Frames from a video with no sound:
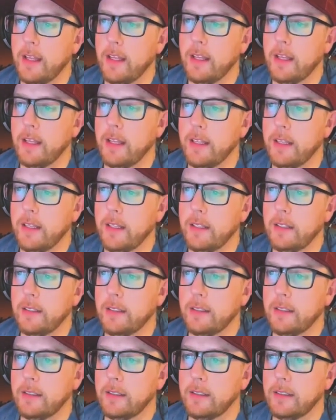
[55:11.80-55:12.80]
is it a
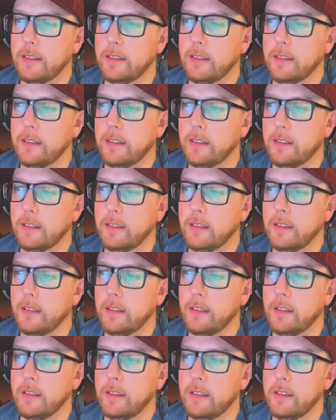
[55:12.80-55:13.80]
studio thing? Does it have to
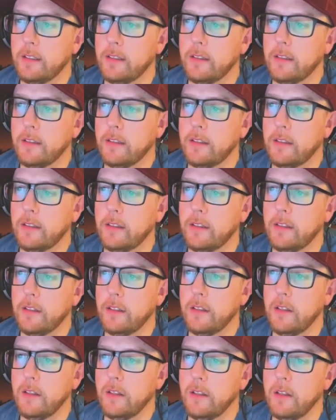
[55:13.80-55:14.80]
be? Do they have to own the
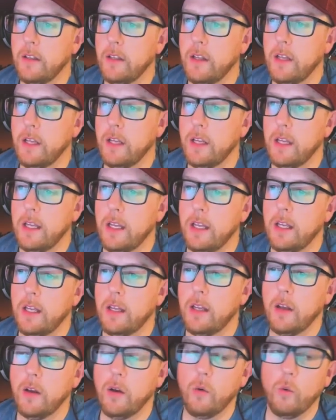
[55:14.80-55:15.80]
rights to it or something?
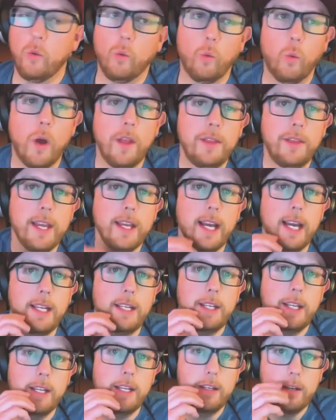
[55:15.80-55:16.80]
Uh, that might One be. One thing I
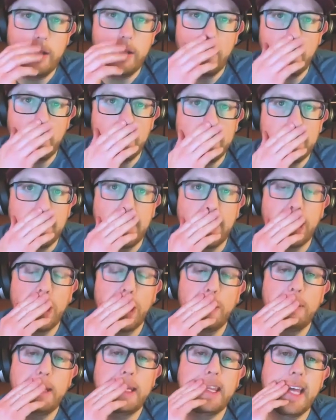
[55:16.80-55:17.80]
did notice, it
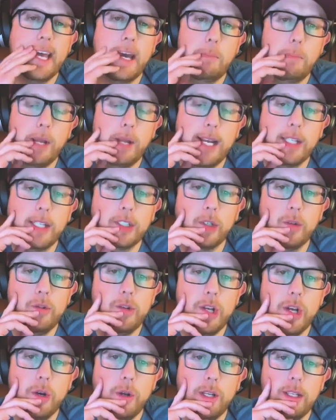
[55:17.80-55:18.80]
could be that, but I also
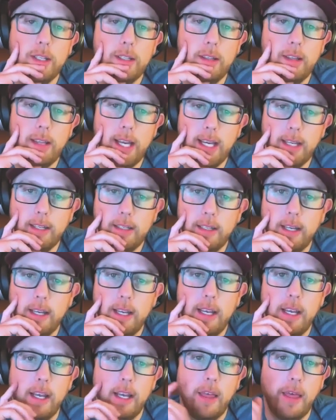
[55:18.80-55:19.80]
noticed that
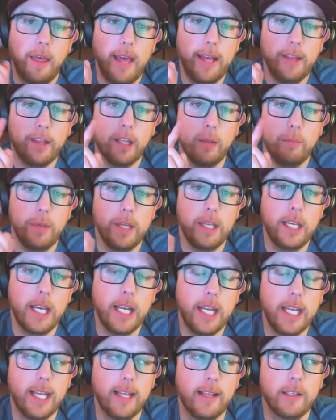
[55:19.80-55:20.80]
at the
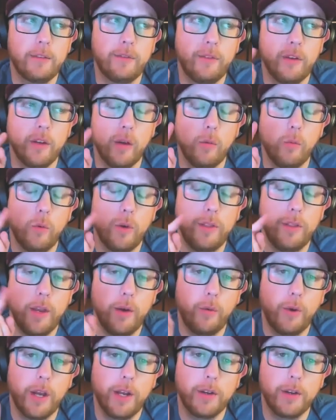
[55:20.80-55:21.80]
beginning of this film, when they
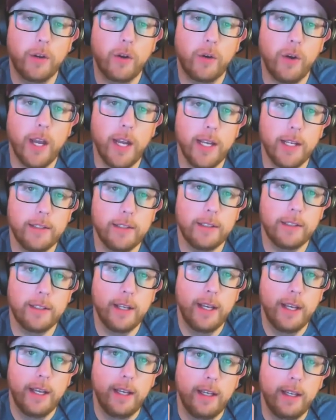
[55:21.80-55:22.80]
run credits,
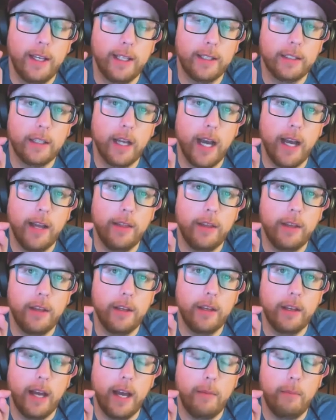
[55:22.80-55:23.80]
it's got
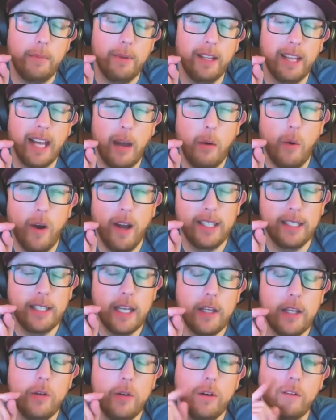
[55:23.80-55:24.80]
the I, I want to
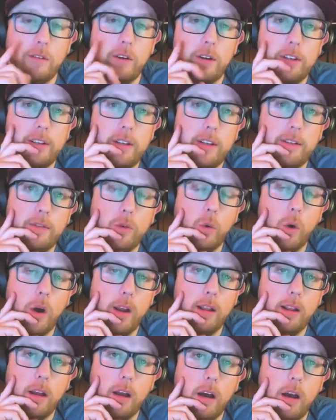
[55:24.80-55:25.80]
say University of
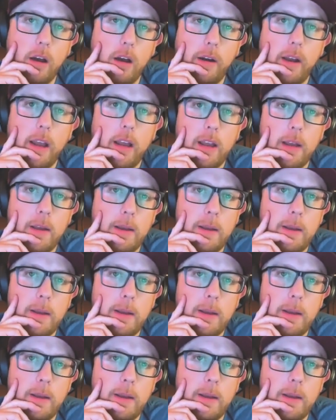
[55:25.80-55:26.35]
Guadalajara,